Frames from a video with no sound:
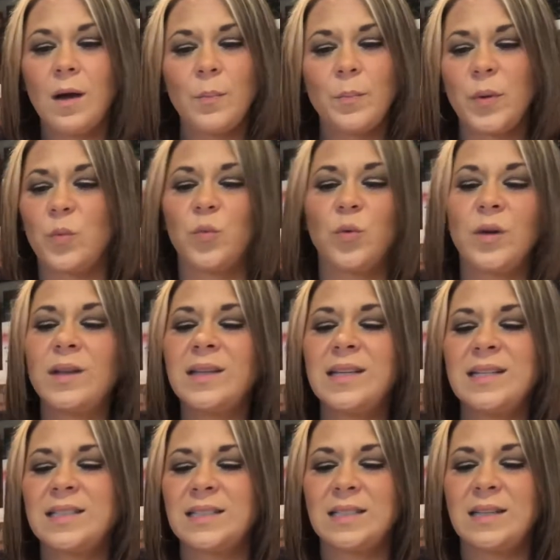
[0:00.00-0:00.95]
but really
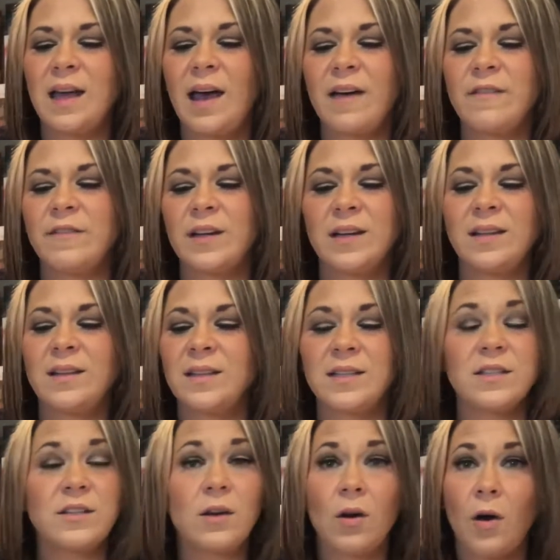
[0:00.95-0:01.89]
doesn't have anything
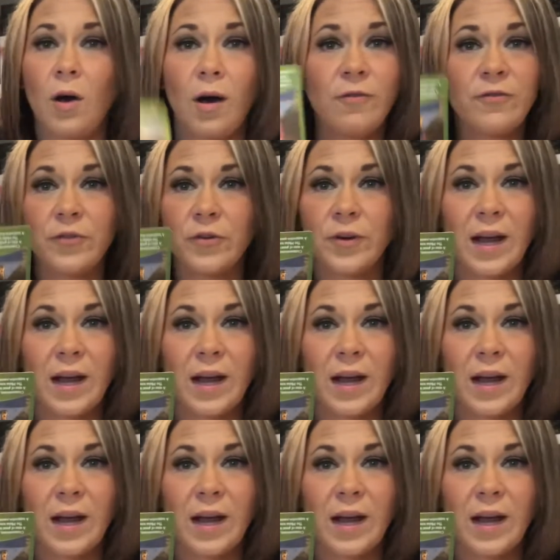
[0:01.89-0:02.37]
to offer.